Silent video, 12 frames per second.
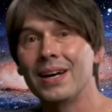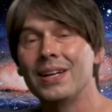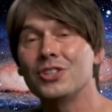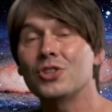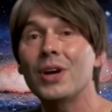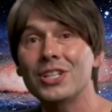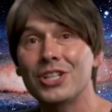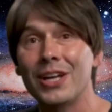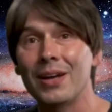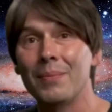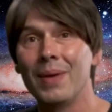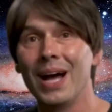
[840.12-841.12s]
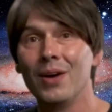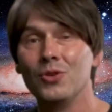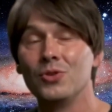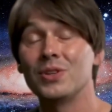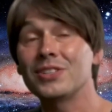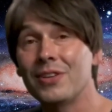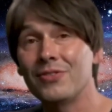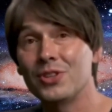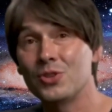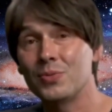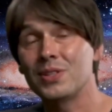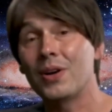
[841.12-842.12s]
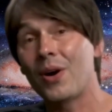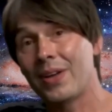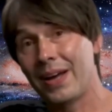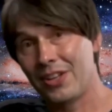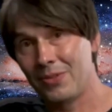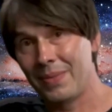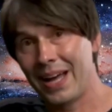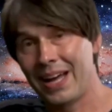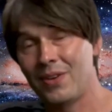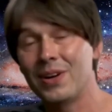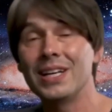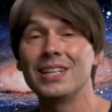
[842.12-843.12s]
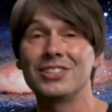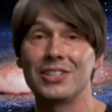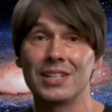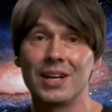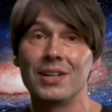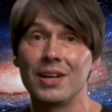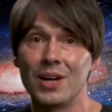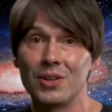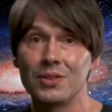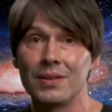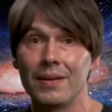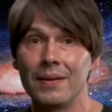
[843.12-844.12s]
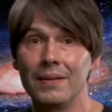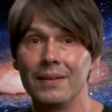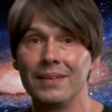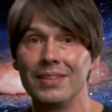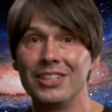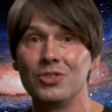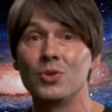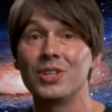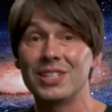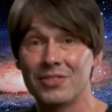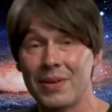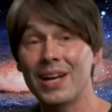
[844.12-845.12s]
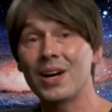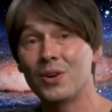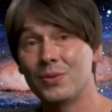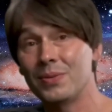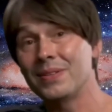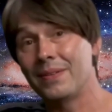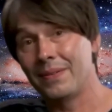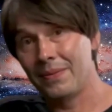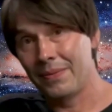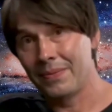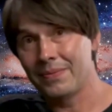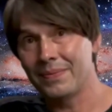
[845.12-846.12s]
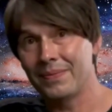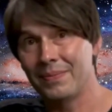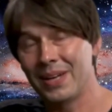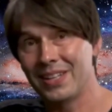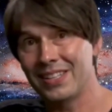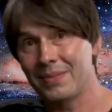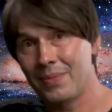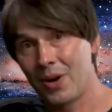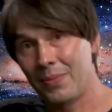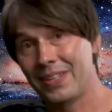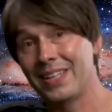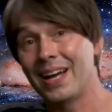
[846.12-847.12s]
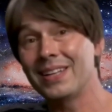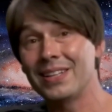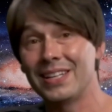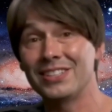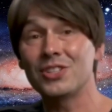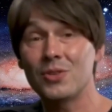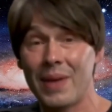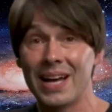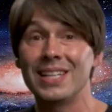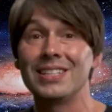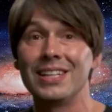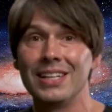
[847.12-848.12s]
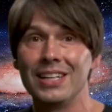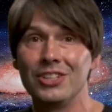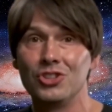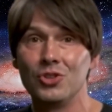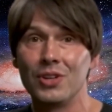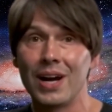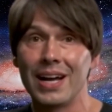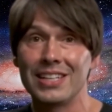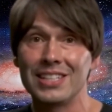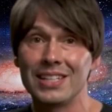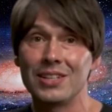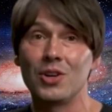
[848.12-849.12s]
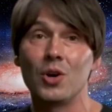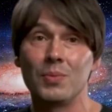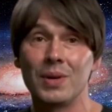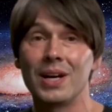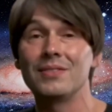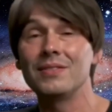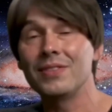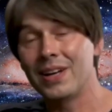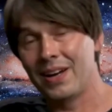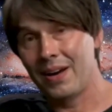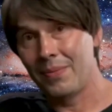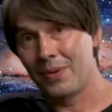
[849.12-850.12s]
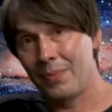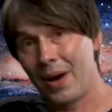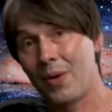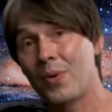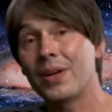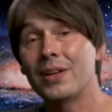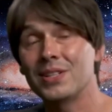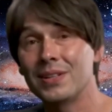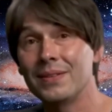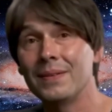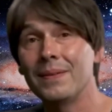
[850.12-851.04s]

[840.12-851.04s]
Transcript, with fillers: stretching the boundaries of human knowledge, peering into the unknown. This is what gives me hope. Because in moments like this, humanity is united not by fear, but by wonder.